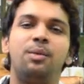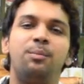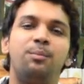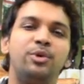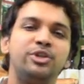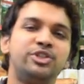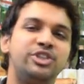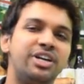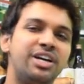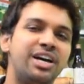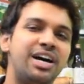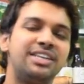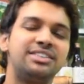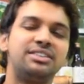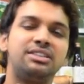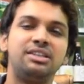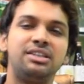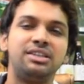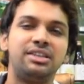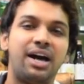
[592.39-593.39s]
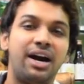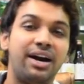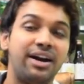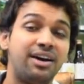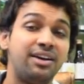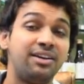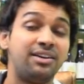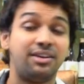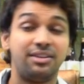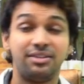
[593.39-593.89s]

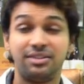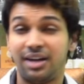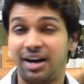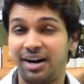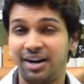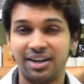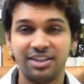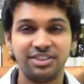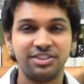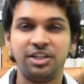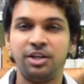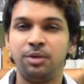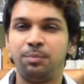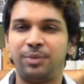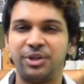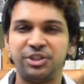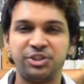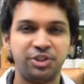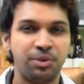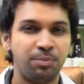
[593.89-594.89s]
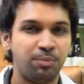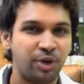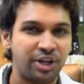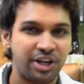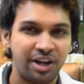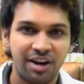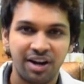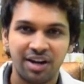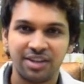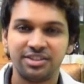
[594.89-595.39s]
Bhujangasana, Tadasana,
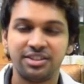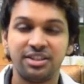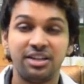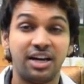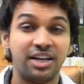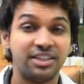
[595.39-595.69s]
Paschimottanasana,